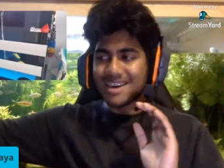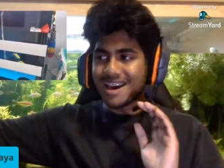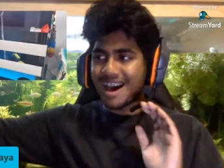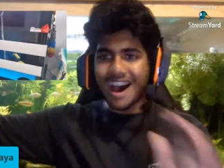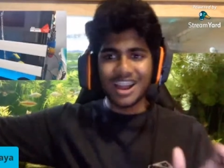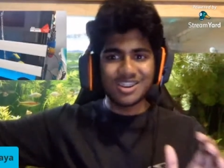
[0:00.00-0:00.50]

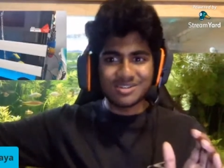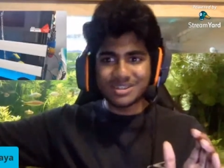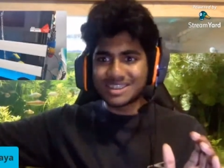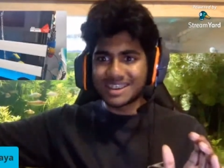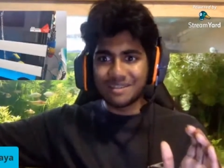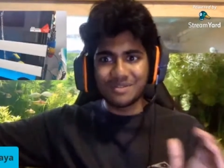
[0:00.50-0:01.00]

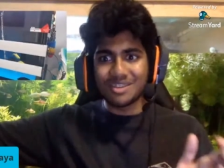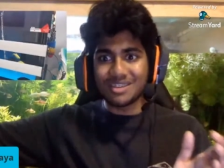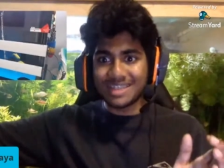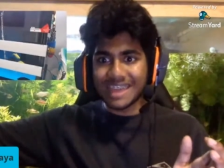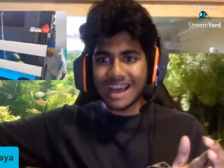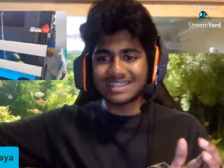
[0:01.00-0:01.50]
hundreds, if
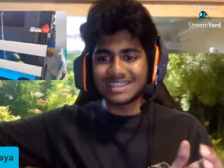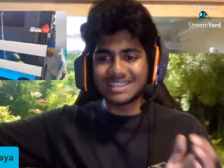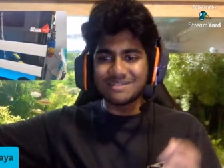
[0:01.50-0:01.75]
not thousands,